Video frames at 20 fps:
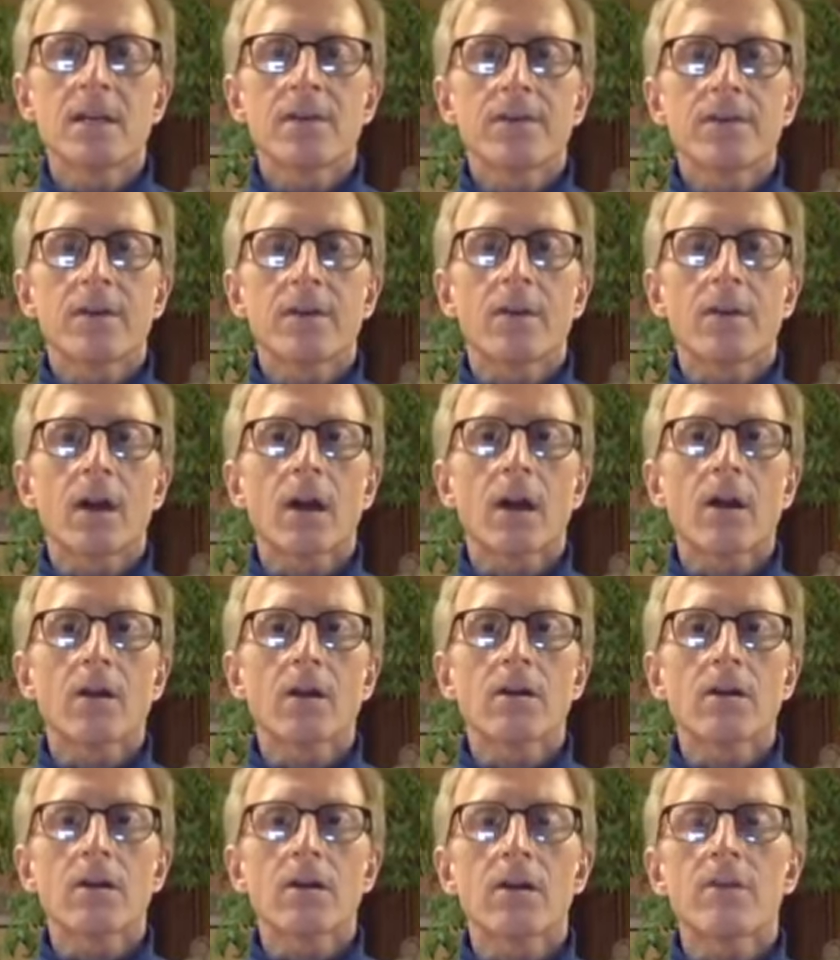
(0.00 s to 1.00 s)
There
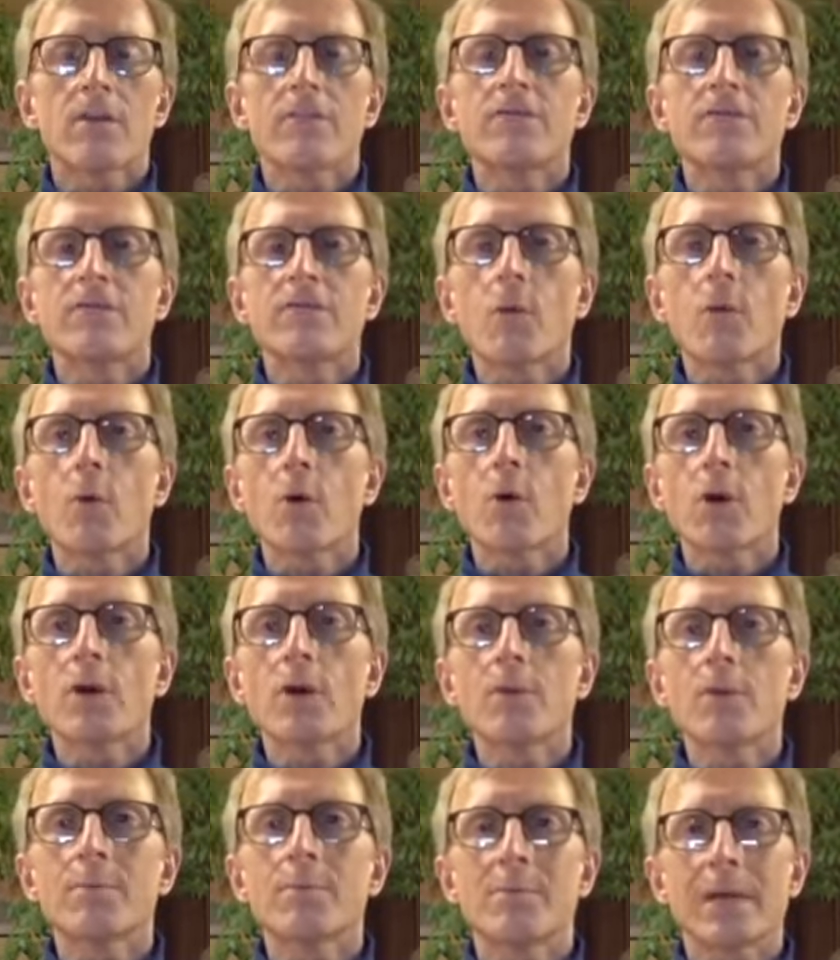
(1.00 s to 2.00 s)
are
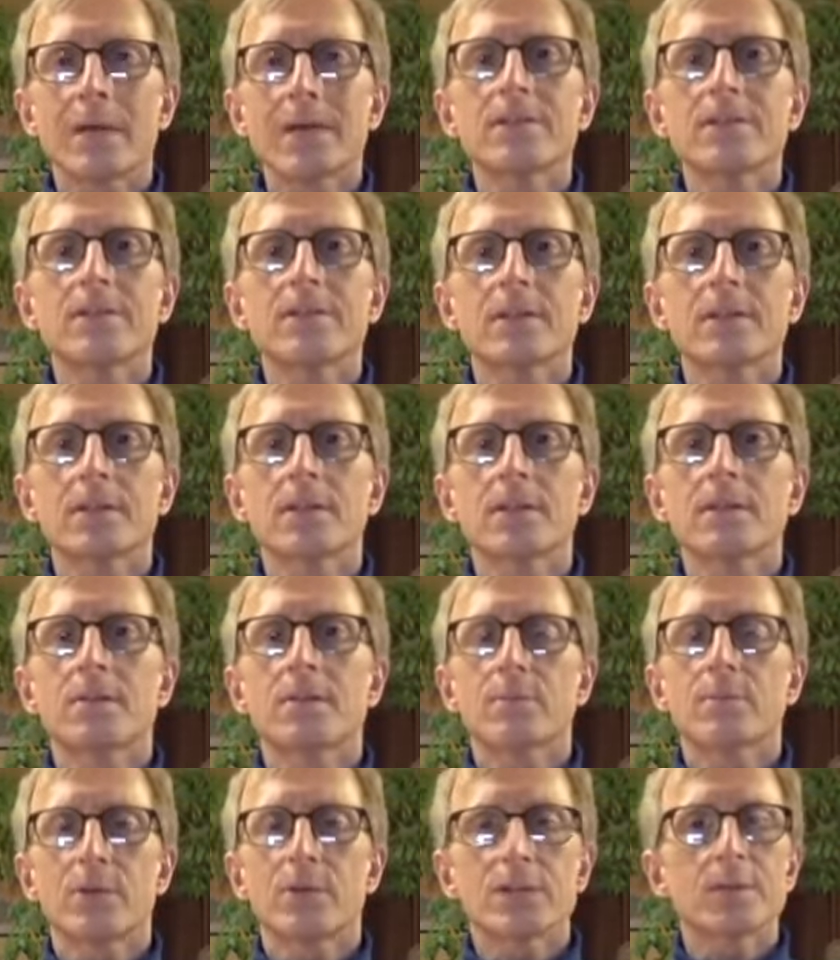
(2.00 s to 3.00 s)
four basic
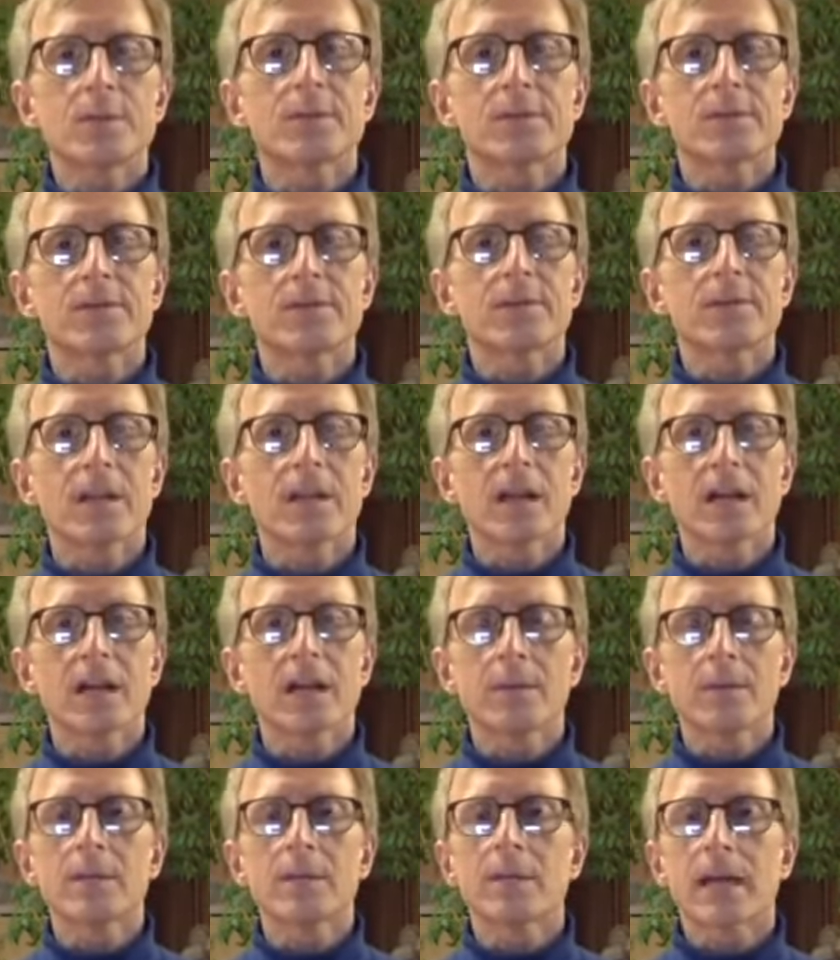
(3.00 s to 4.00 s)
principles of
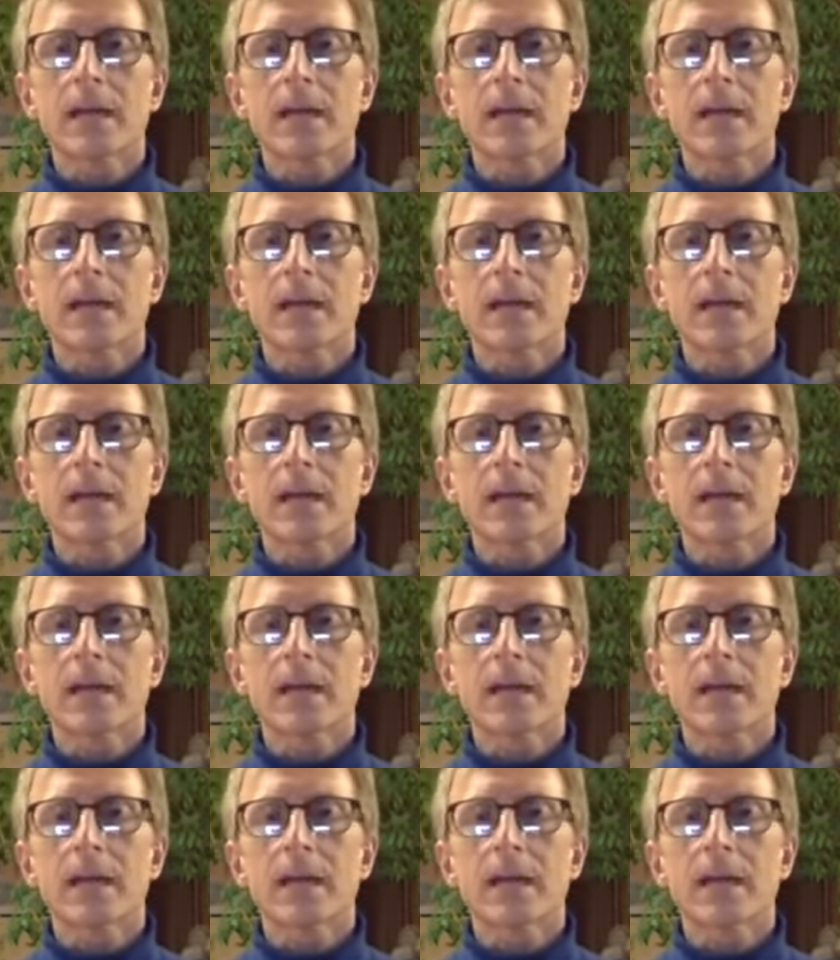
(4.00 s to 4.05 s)
alignment.